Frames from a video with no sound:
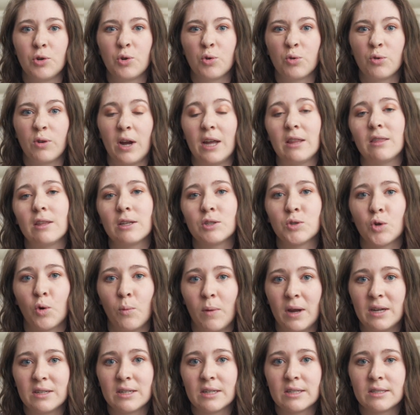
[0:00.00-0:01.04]
create this
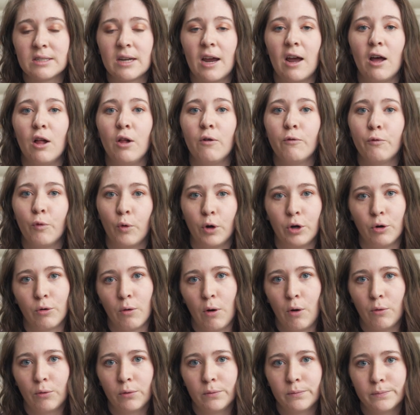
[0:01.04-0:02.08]
romantic style for your
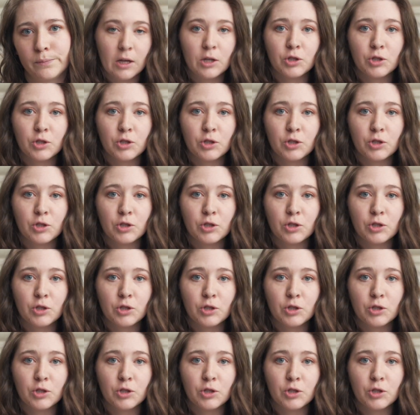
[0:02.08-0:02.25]
own.